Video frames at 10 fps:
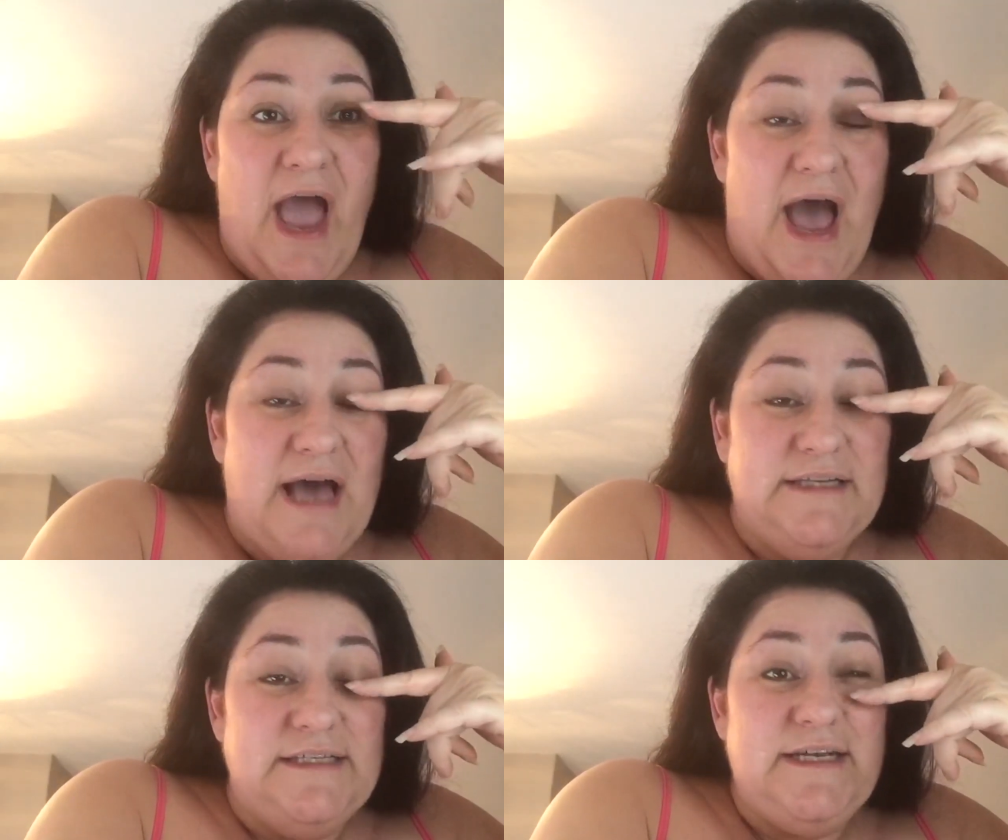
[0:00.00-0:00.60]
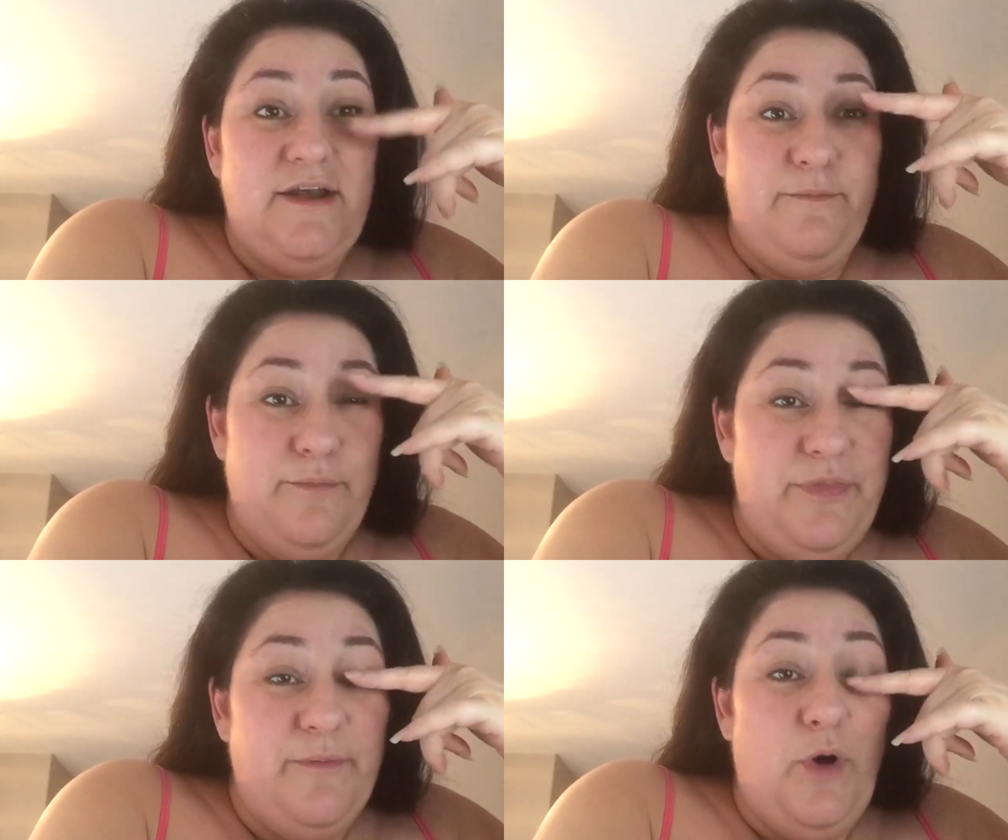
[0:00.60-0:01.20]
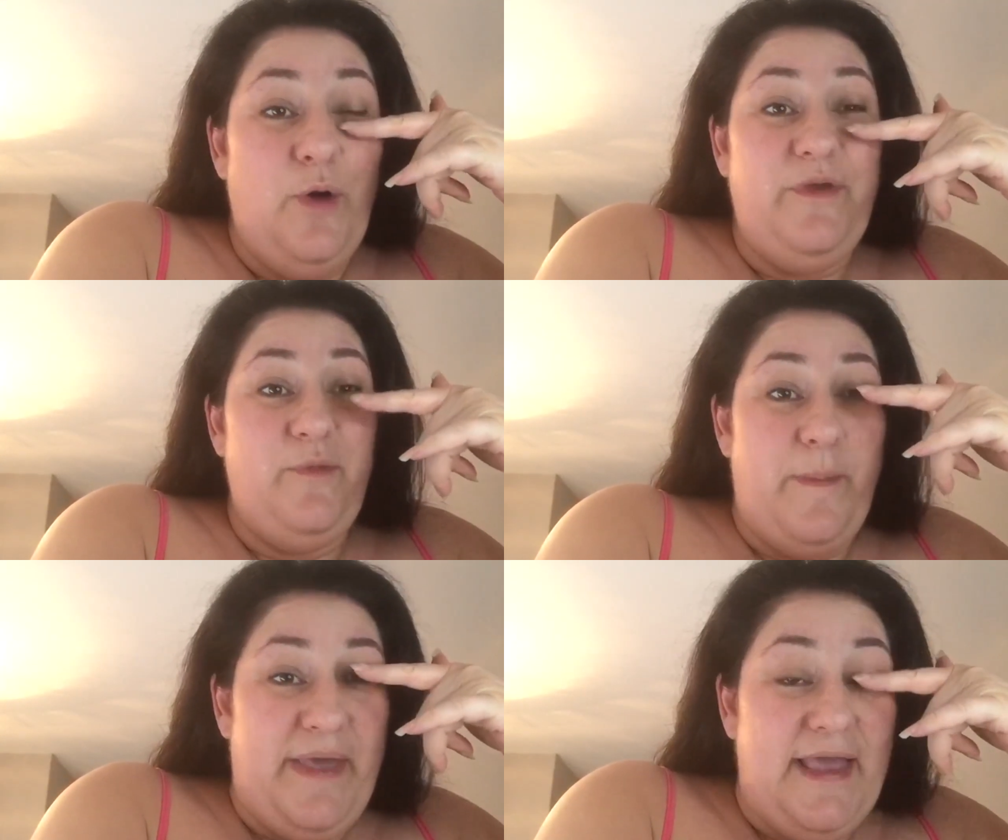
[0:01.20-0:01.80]
and the more they
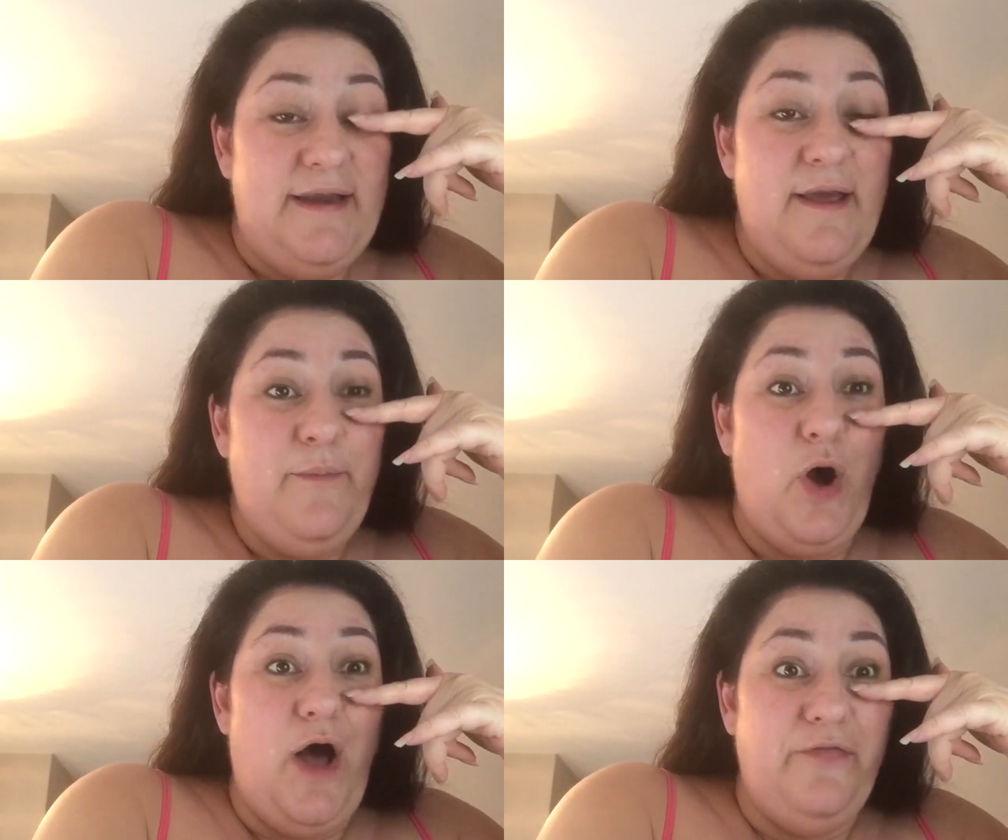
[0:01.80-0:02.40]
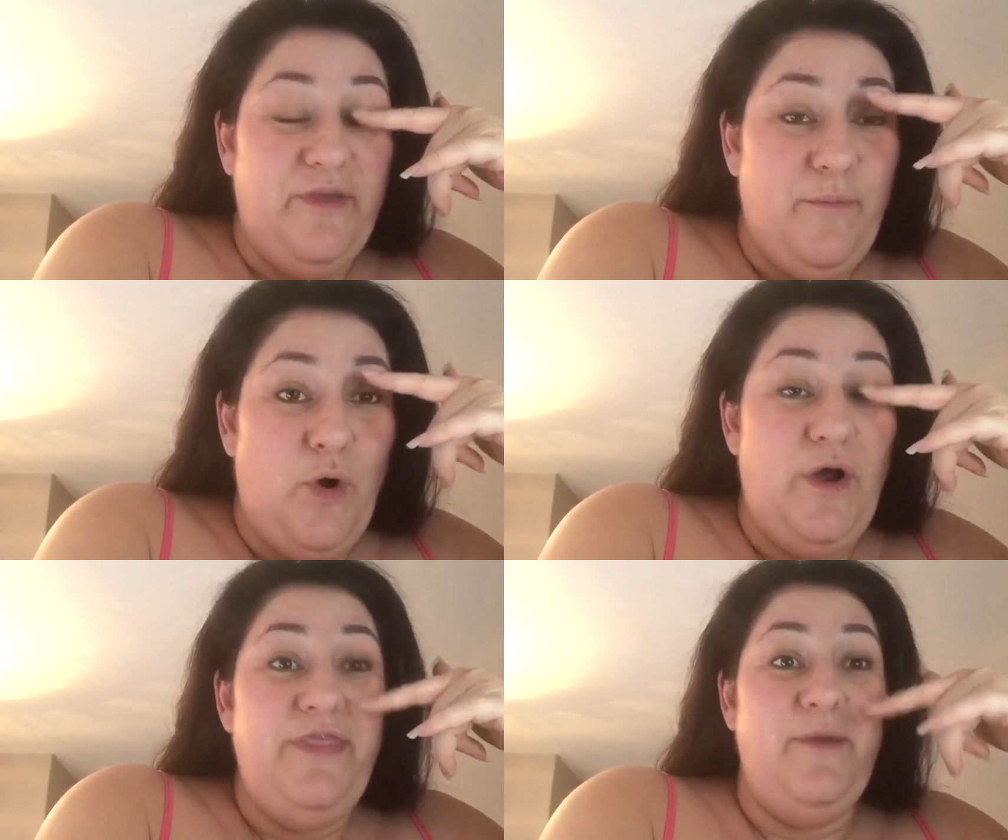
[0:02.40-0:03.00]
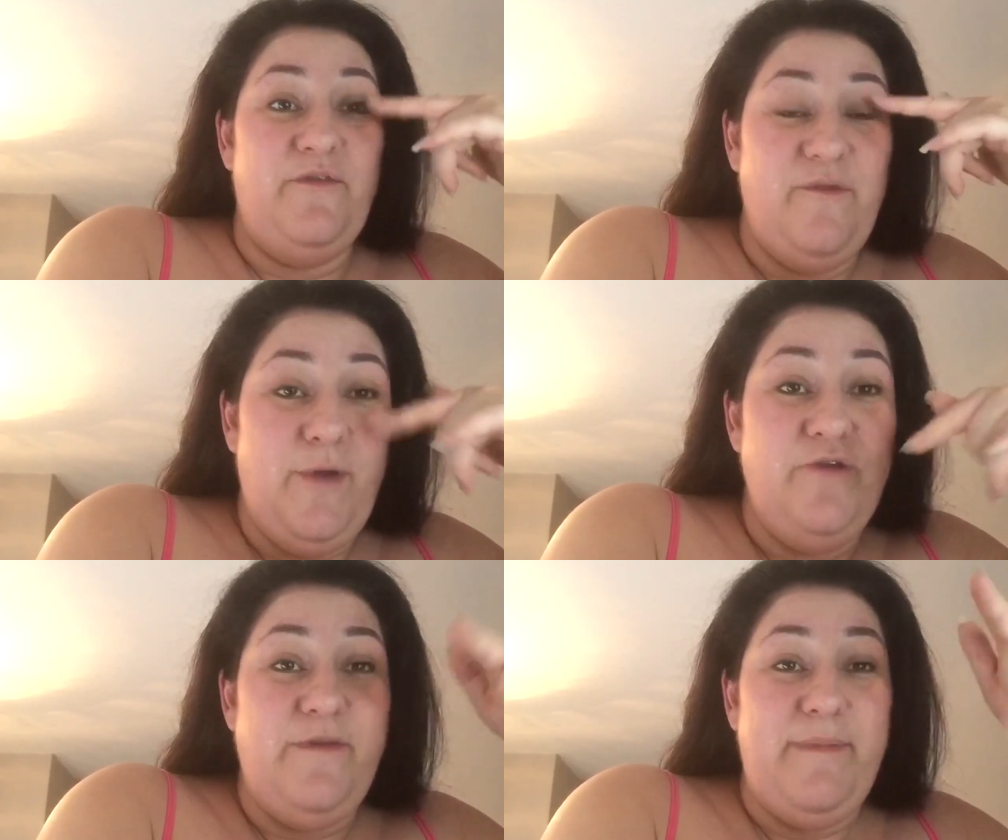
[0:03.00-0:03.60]
were being put on, the more they were
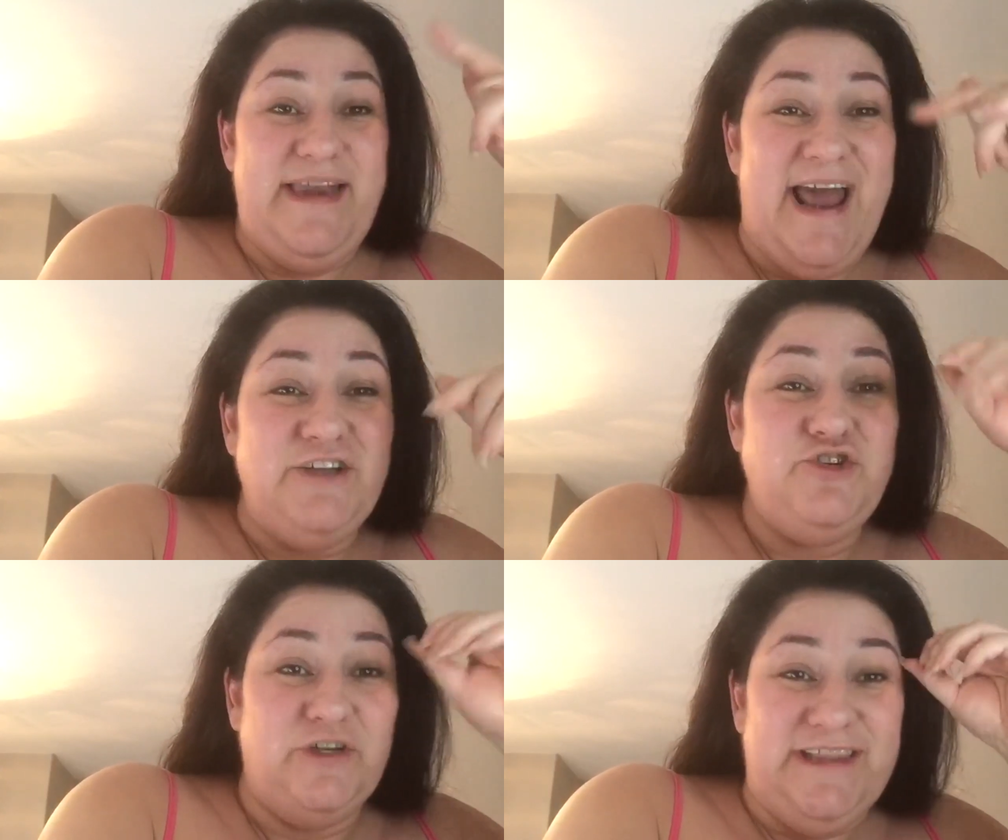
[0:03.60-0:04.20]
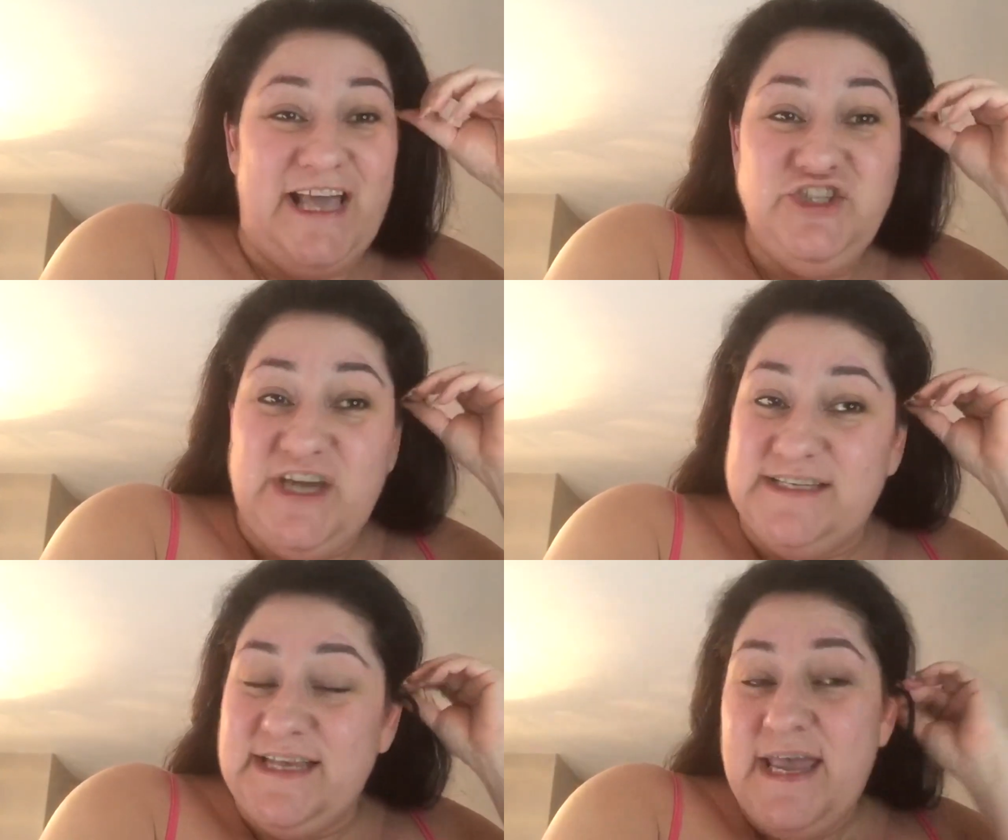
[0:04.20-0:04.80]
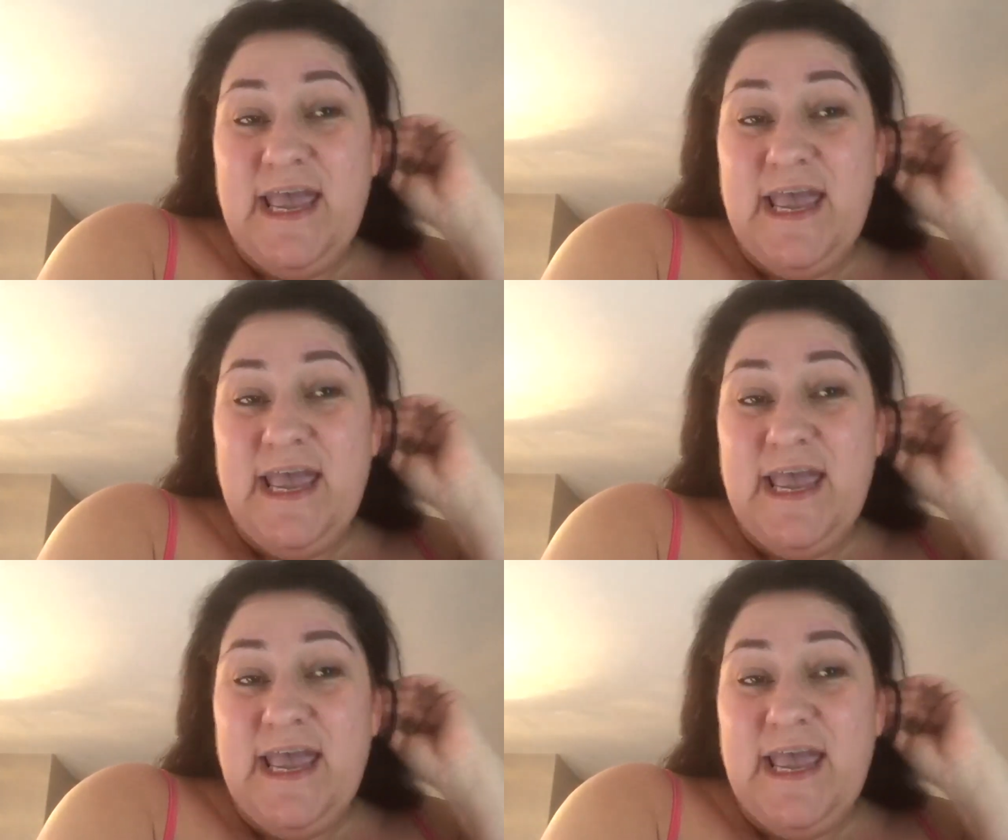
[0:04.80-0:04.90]
removing my natural lashes,